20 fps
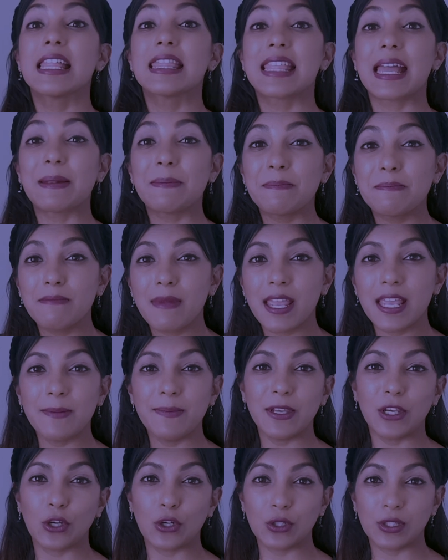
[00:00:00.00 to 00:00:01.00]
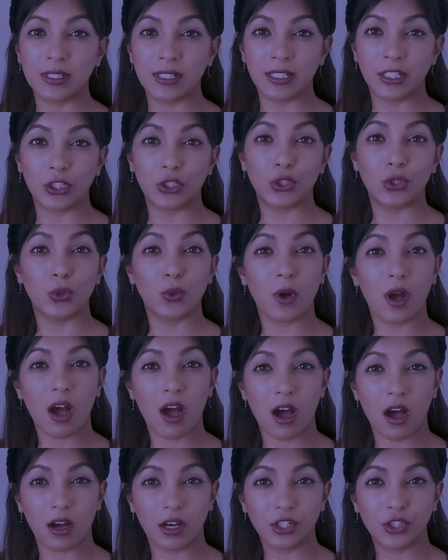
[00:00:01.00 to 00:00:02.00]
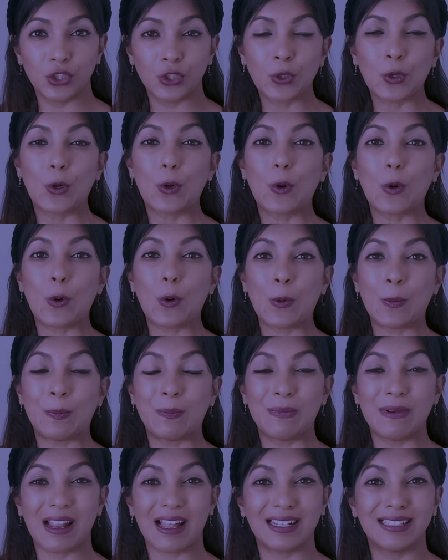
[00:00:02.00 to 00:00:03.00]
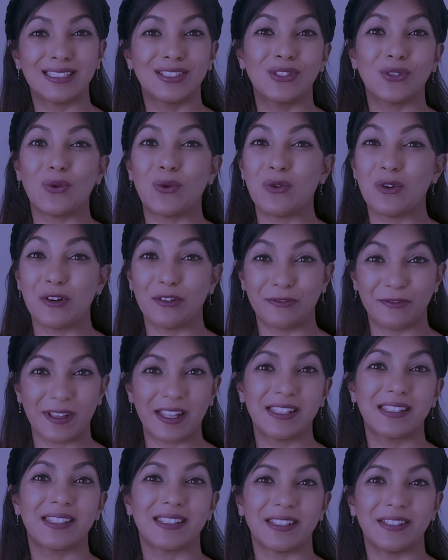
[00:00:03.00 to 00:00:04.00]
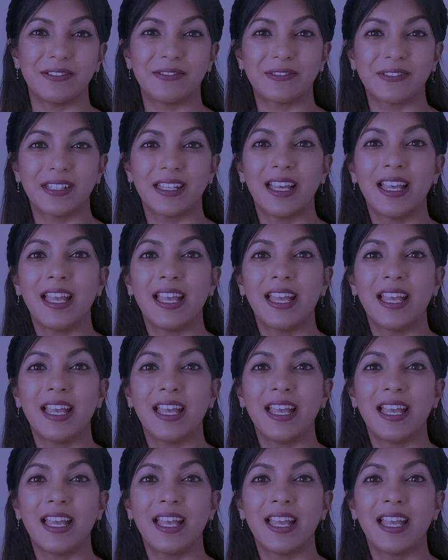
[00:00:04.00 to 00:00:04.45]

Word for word: that may be considered too harsh or blunt or offensive.